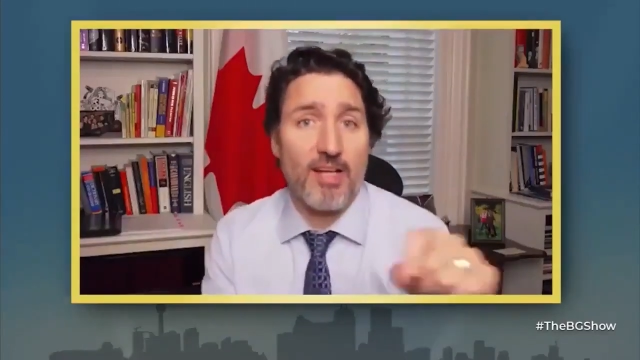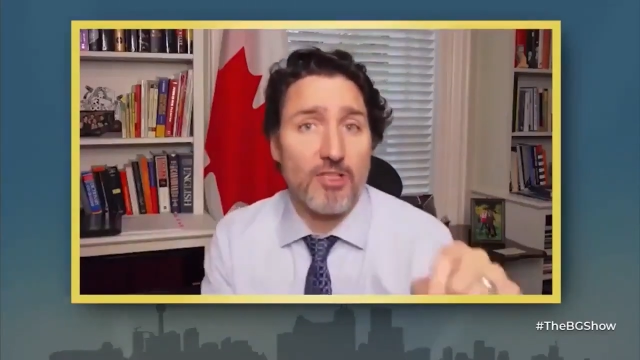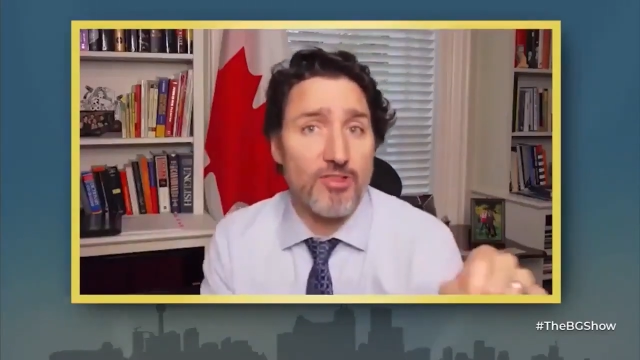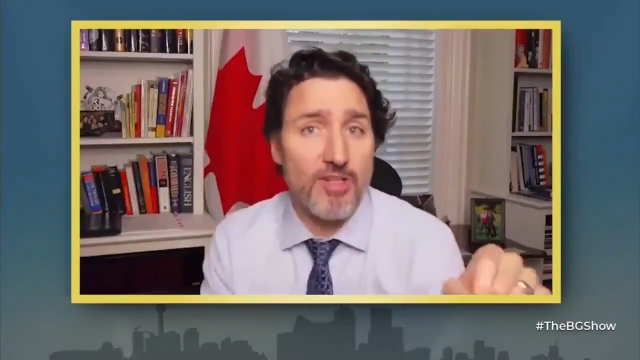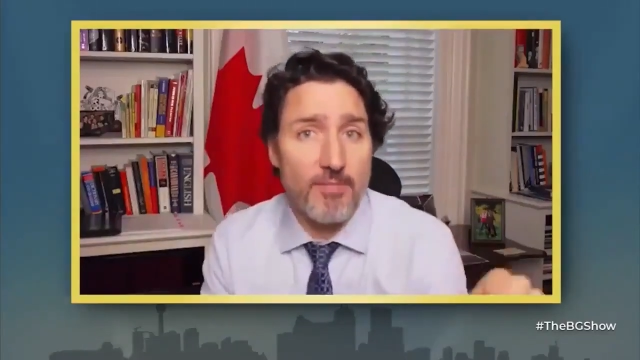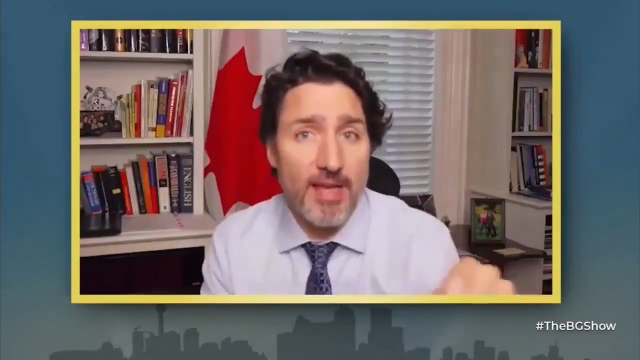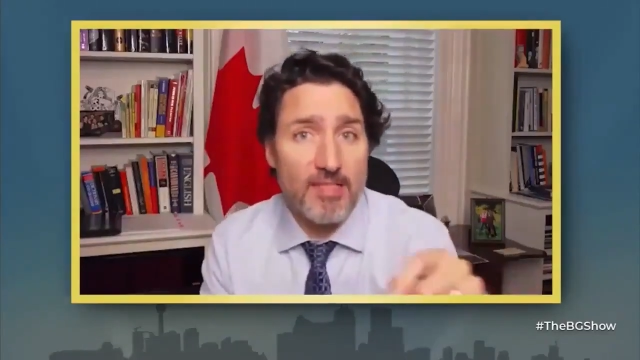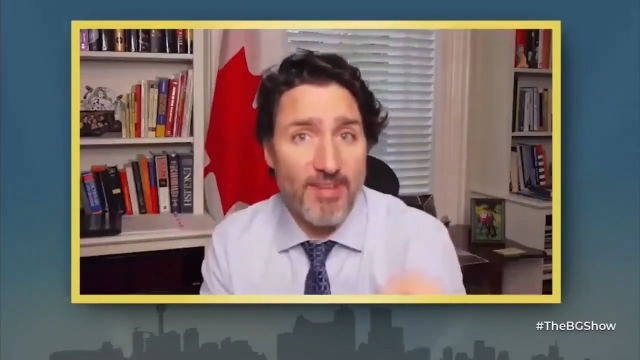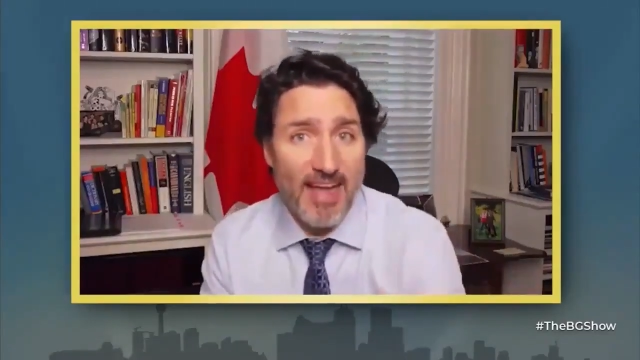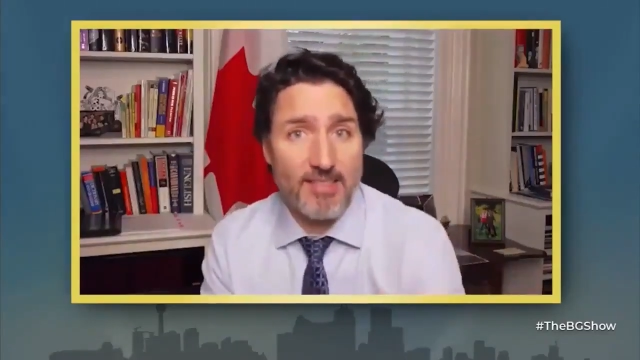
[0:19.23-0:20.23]
We're not a
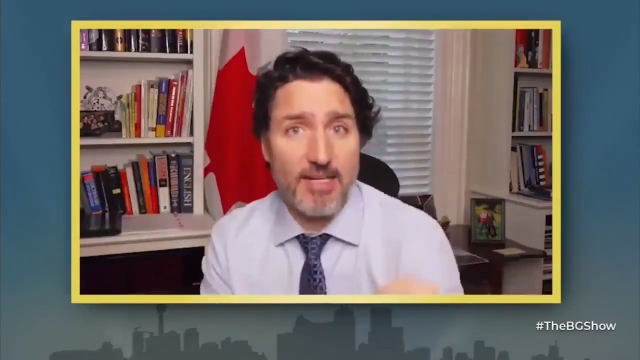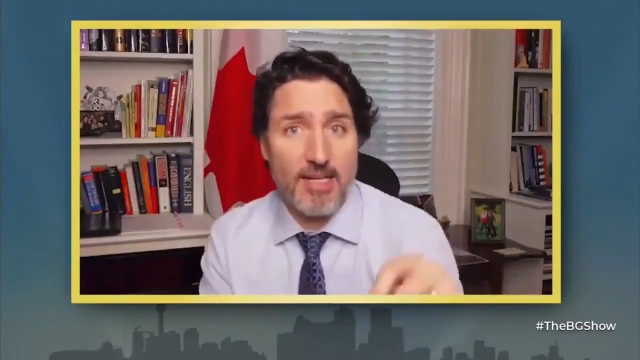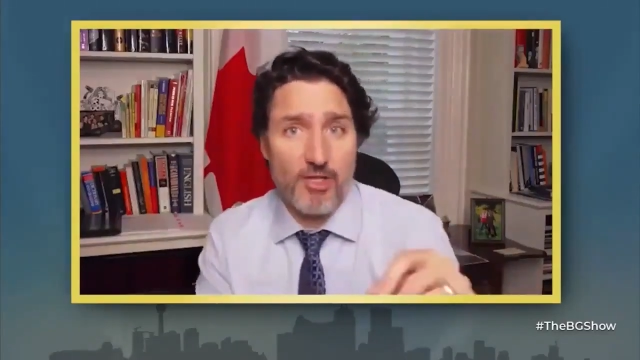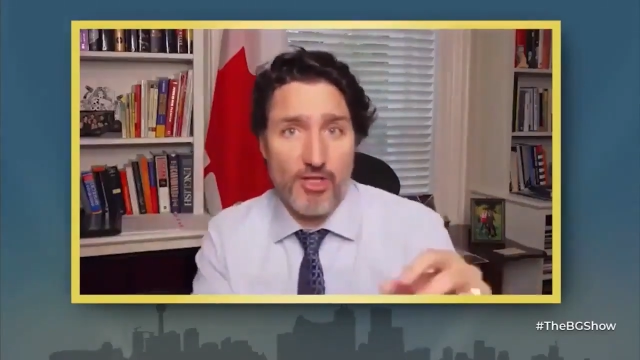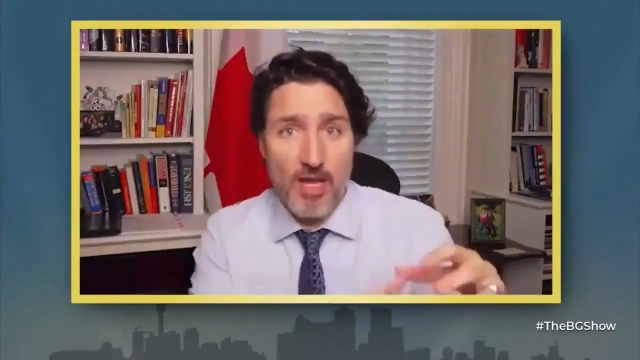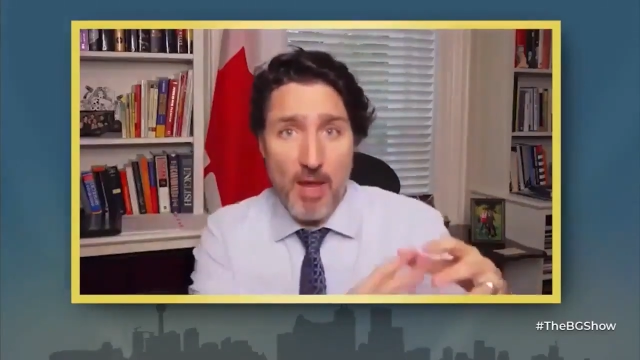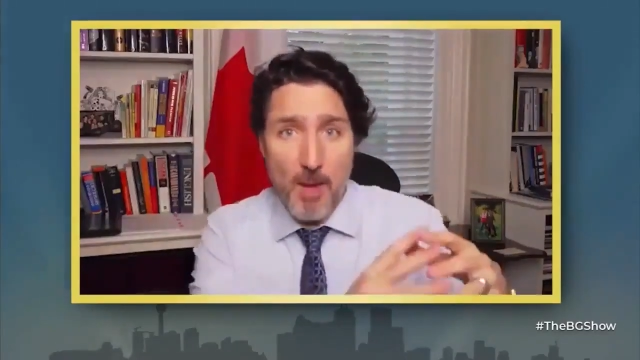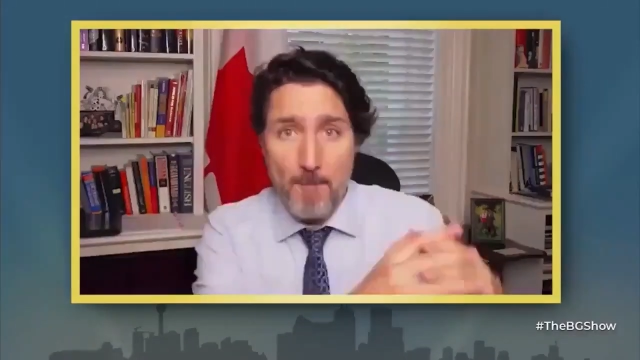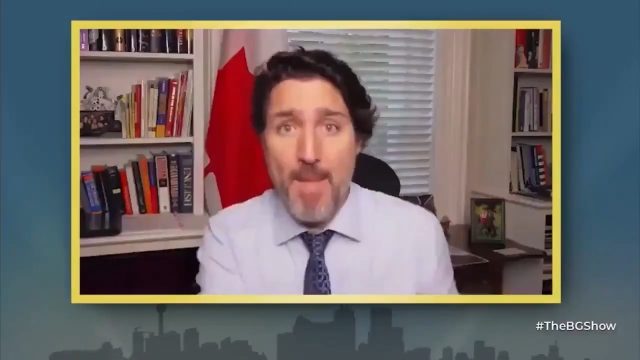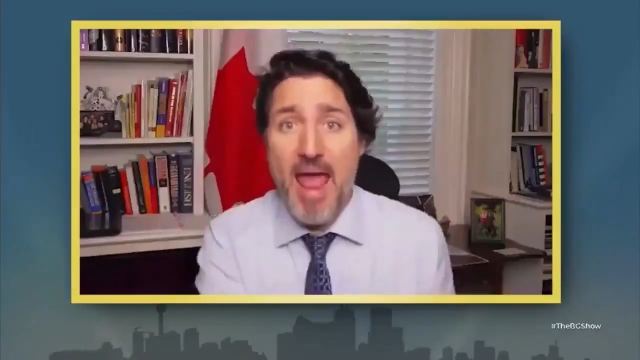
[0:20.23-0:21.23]
country that makes
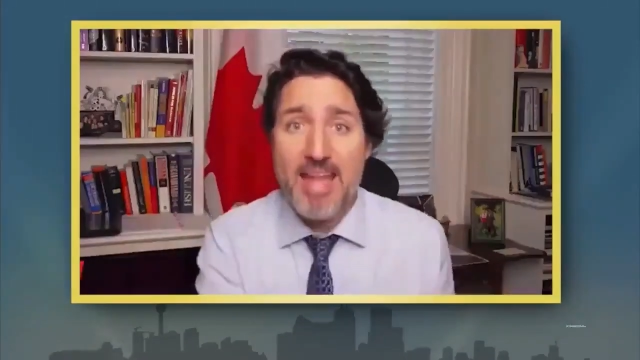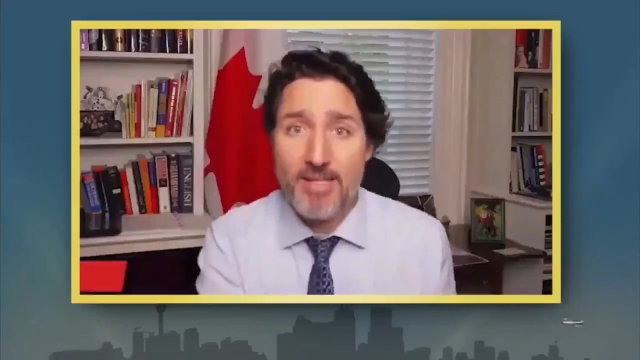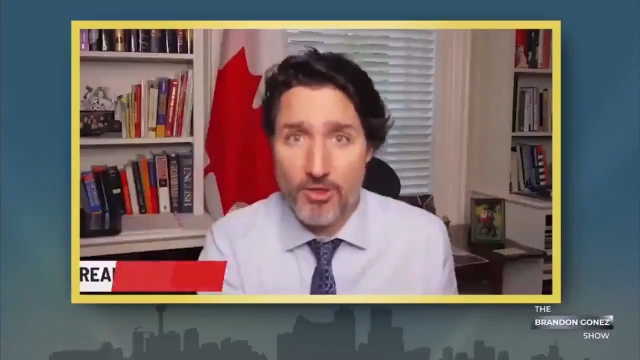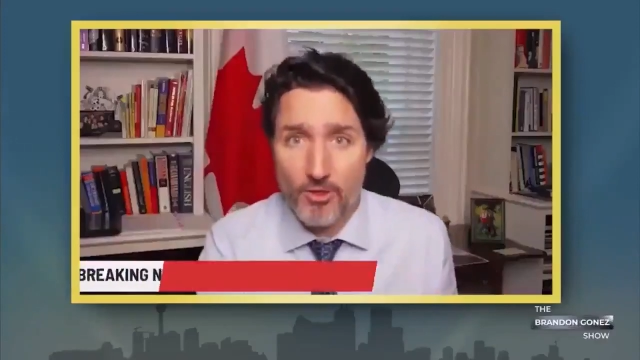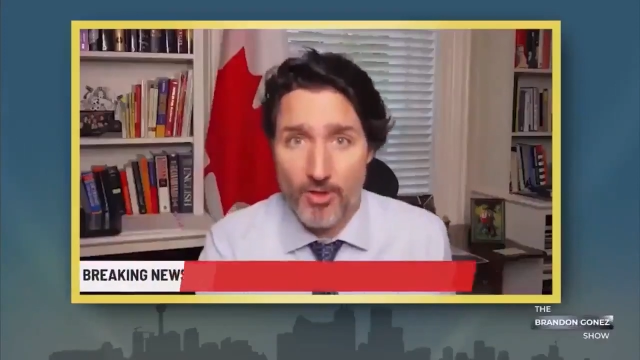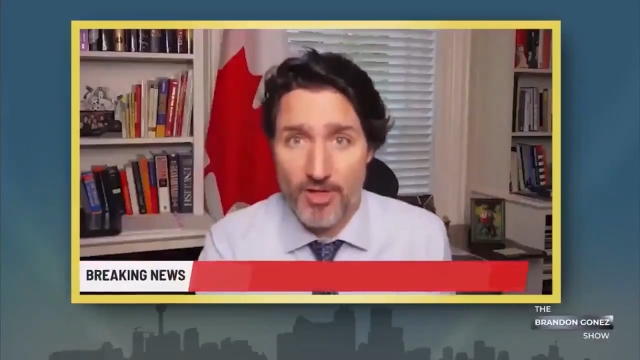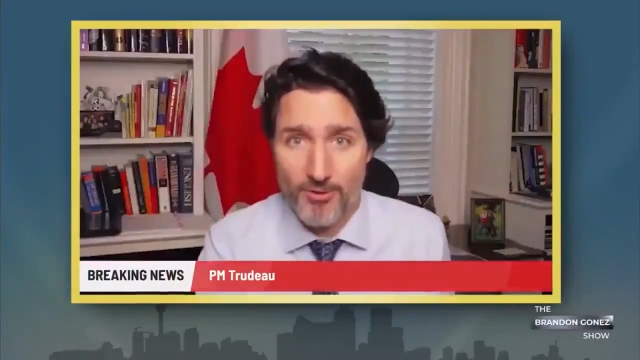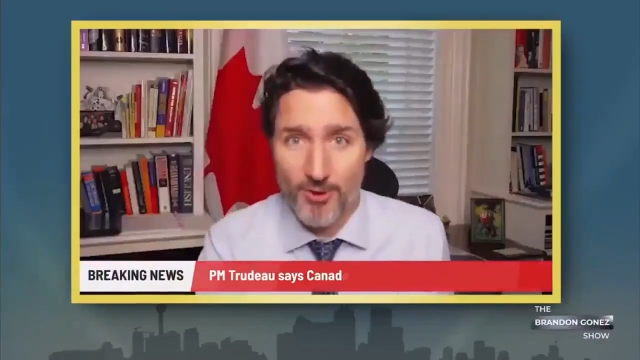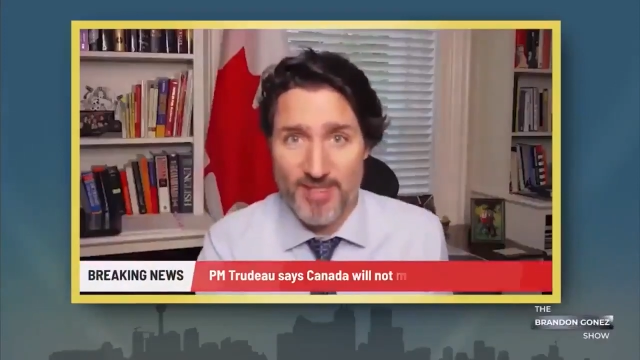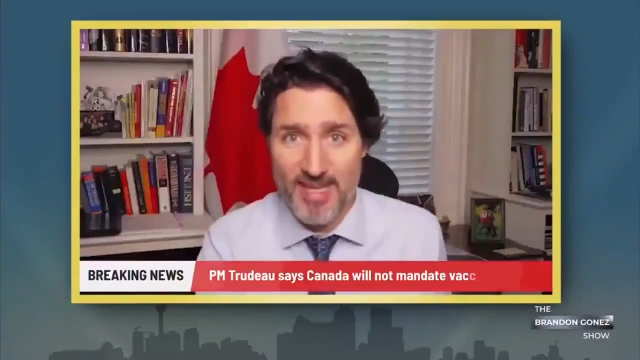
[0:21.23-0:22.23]
vaccination
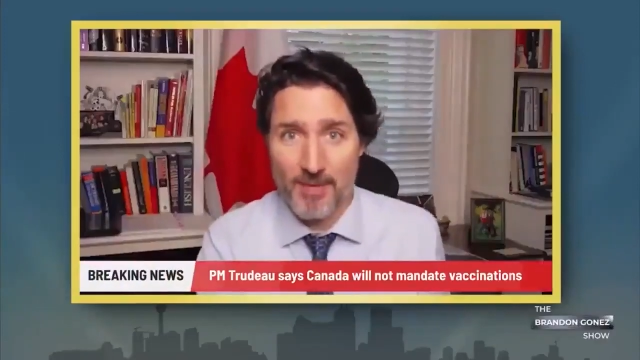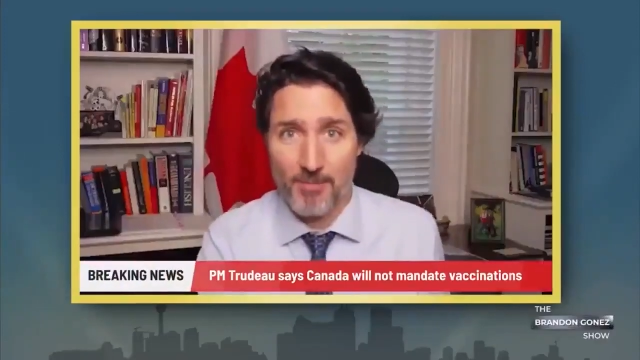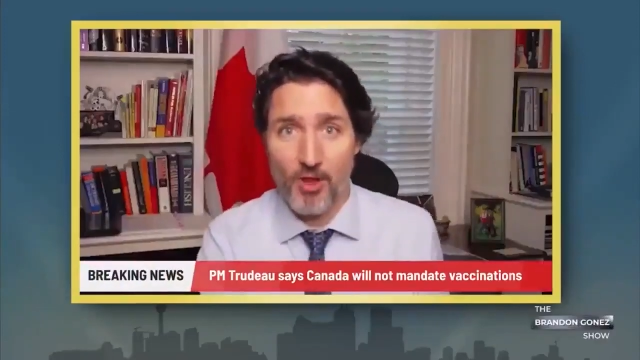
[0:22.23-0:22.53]
mandatory. For